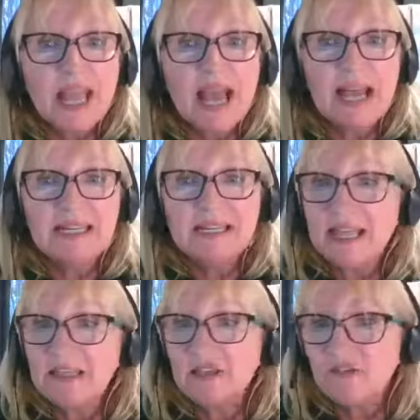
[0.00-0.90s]
And
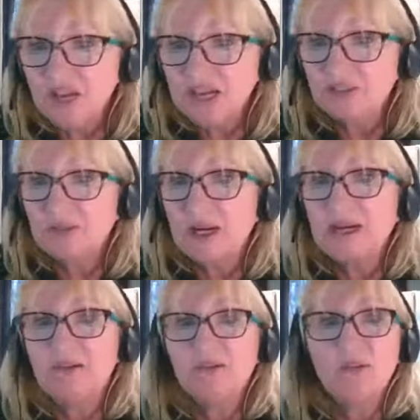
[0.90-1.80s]
then the final
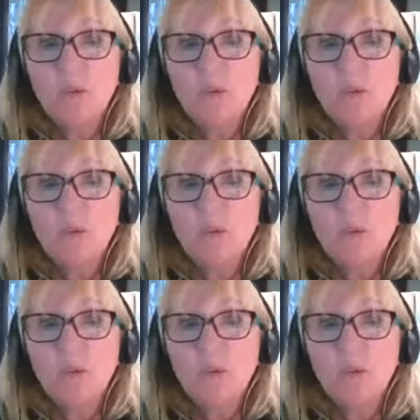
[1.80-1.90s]
round